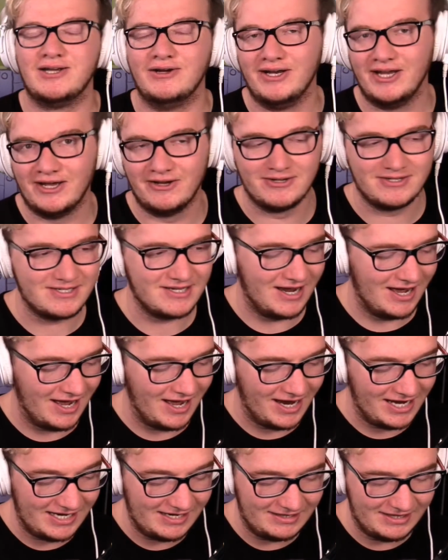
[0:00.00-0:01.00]
Studios.
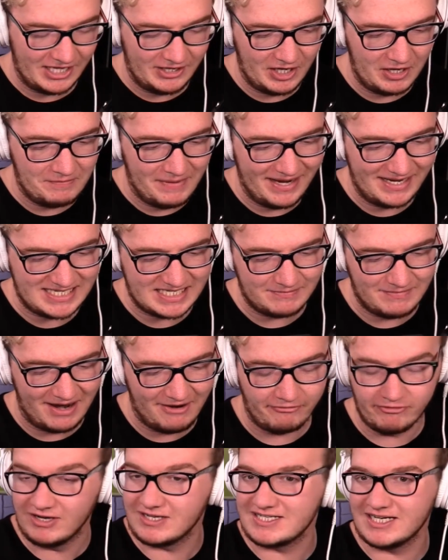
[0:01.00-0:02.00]
He literally makes them
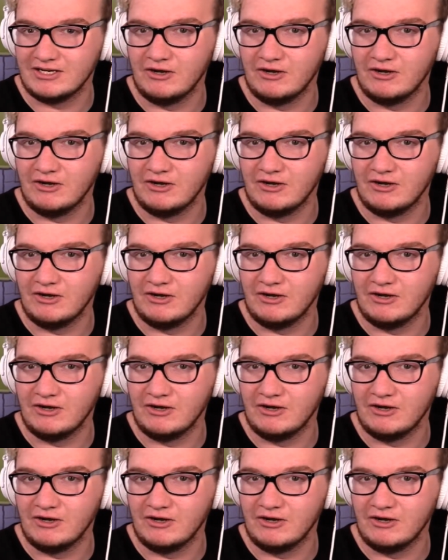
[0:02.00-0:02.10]
every